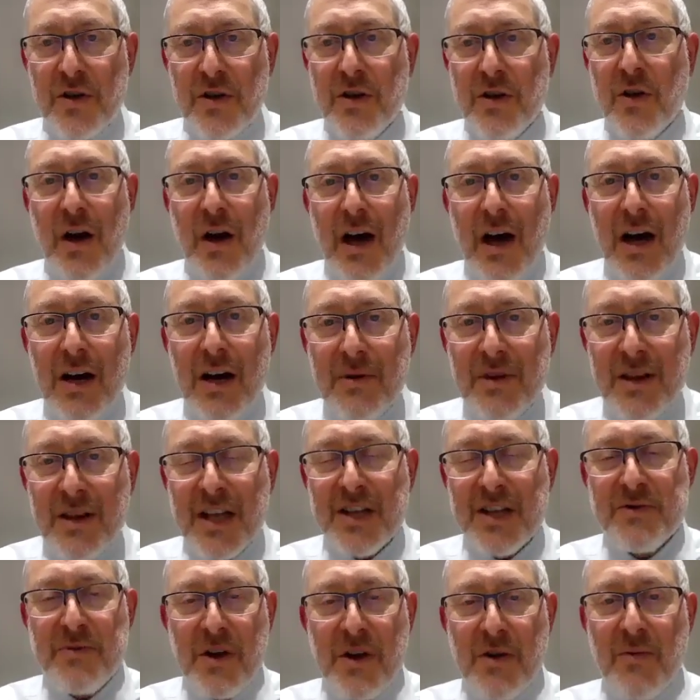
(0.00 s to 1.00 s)
you're hungry,
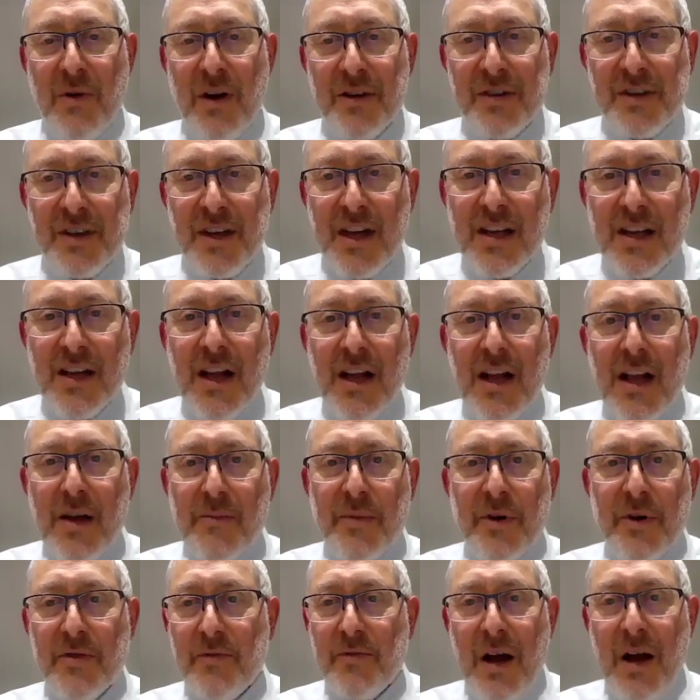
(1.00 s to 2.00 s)
that's why you want to eat,
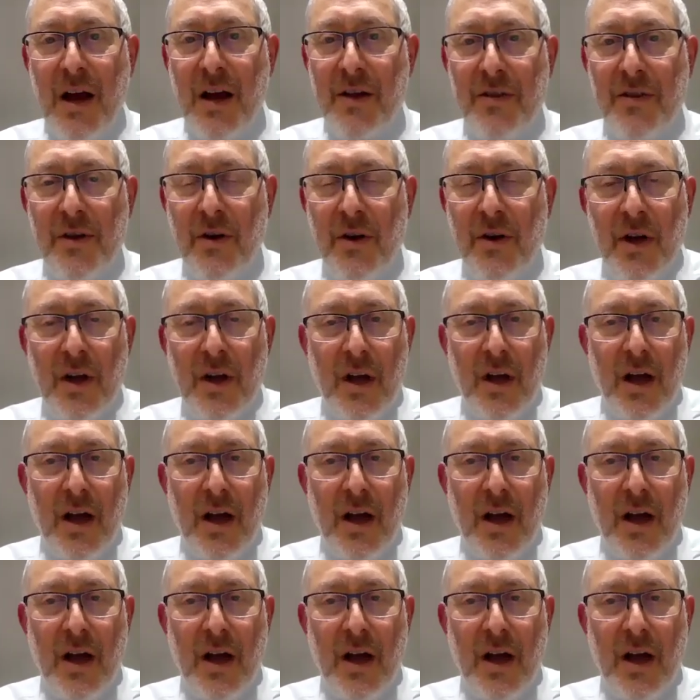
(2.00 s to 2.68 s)
but rather